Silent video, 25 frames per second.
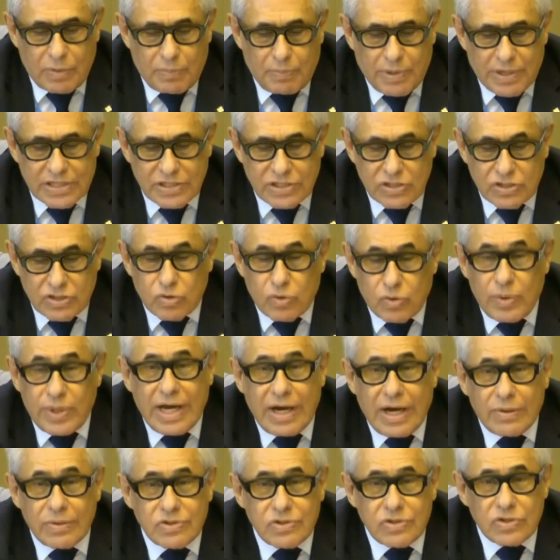older person
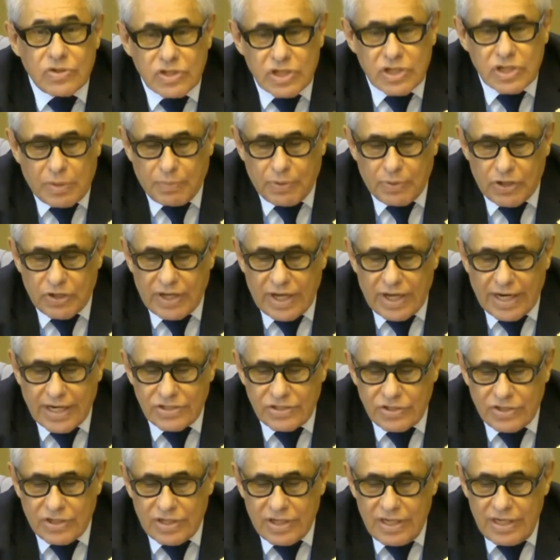without social
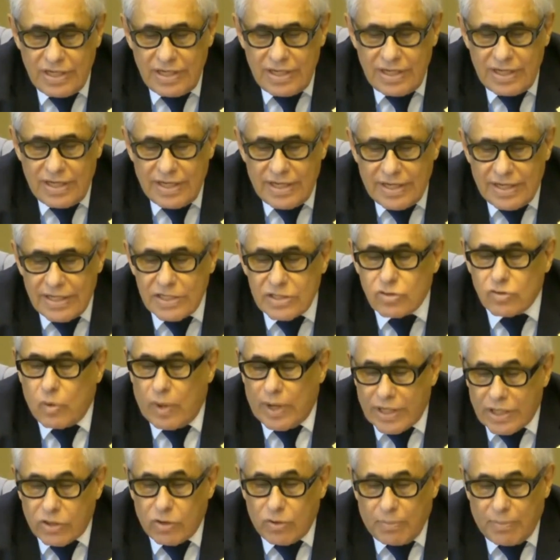protection is
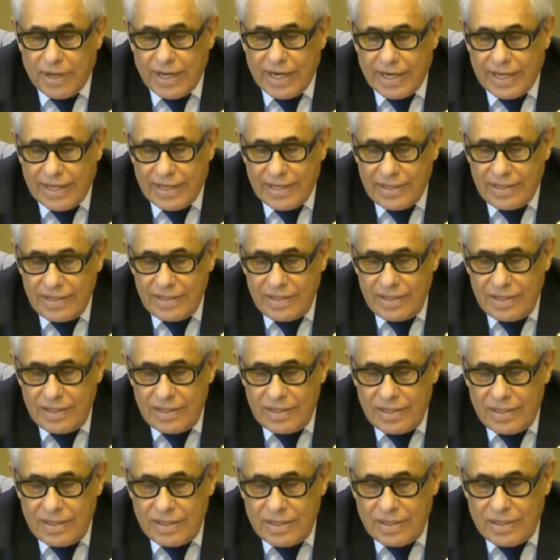one too many.
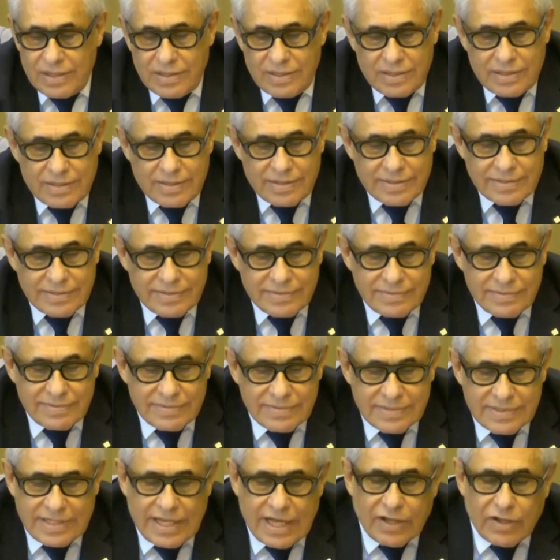
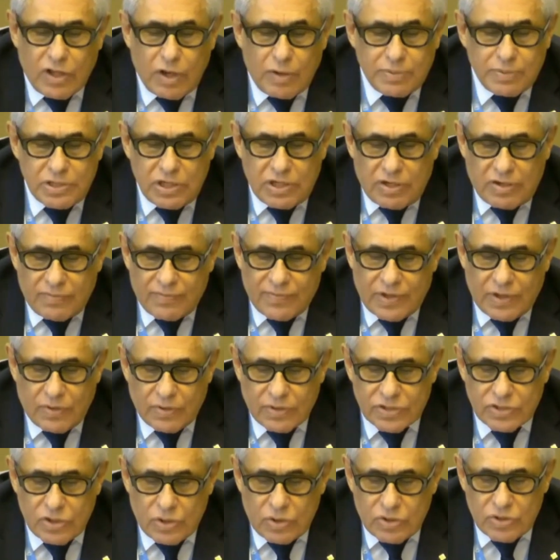The adoption of
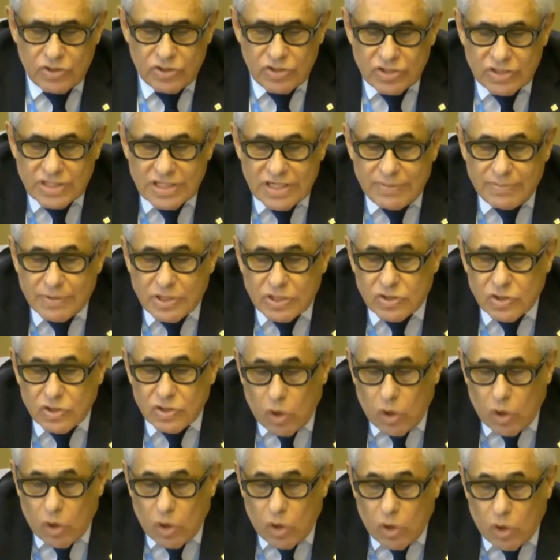the resolutions gives us
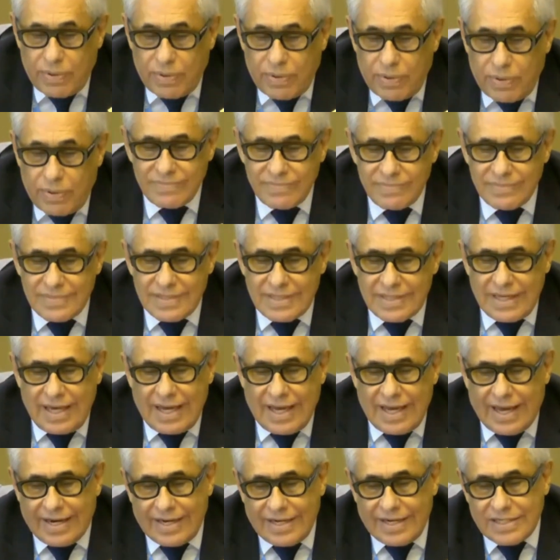hope
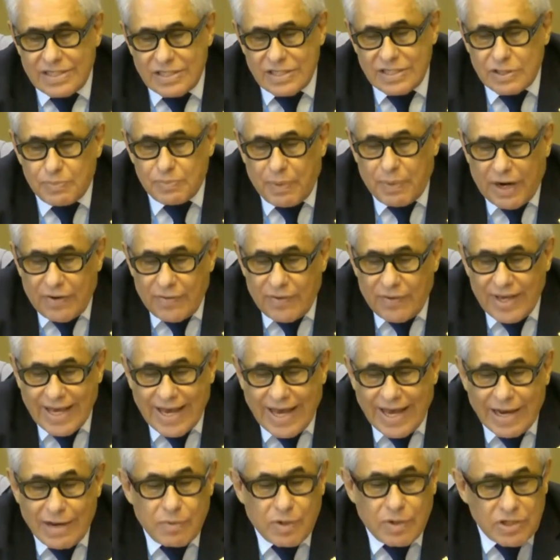and is
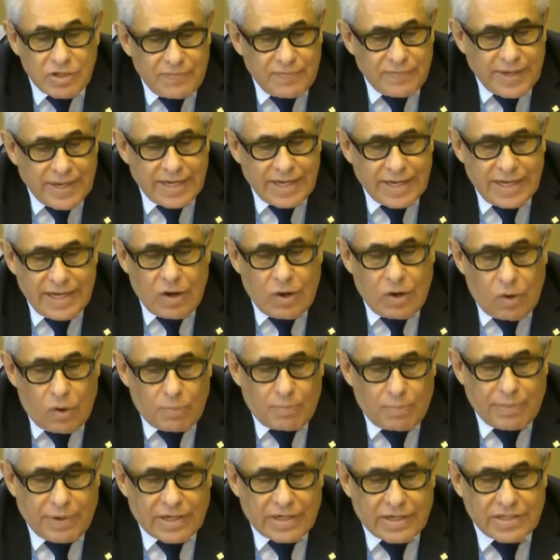inspiring and motivating
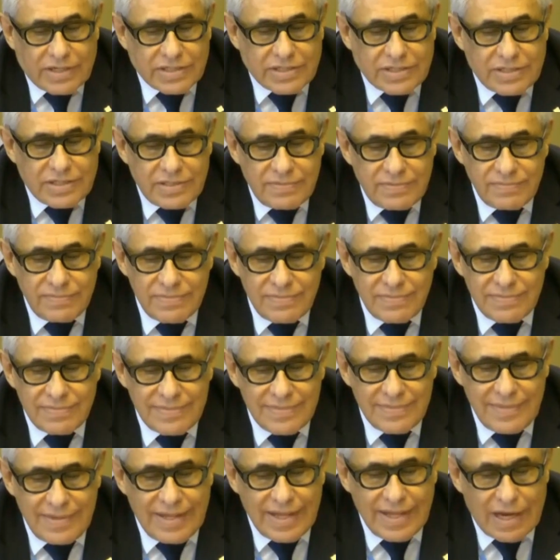all parties.
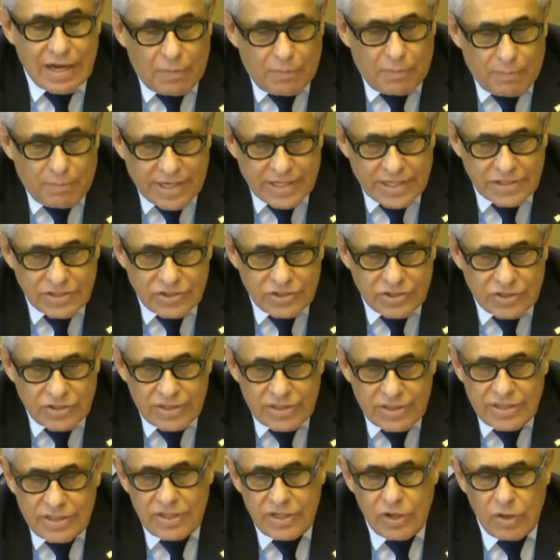The
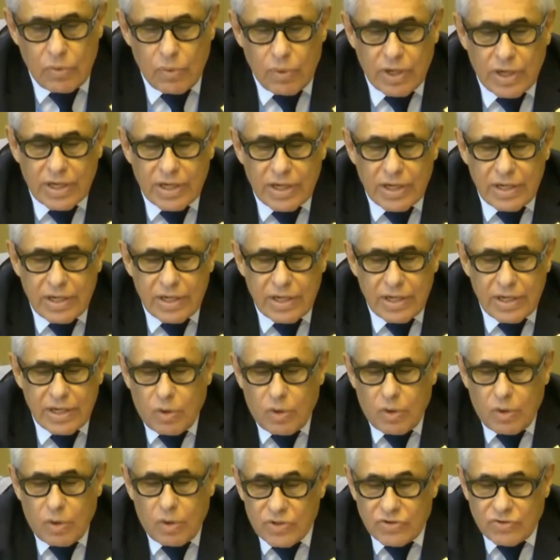convention the working
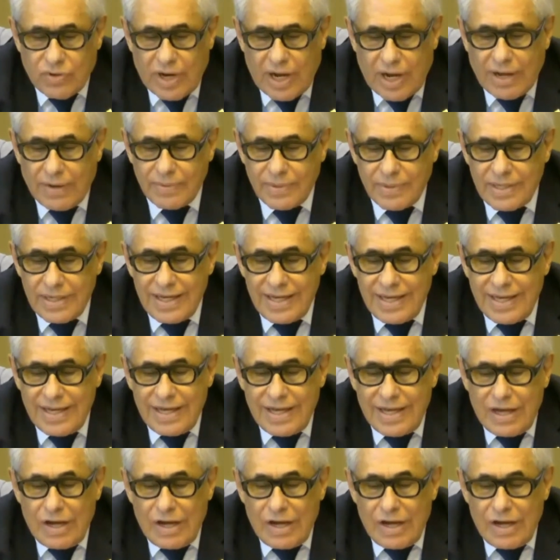group will draft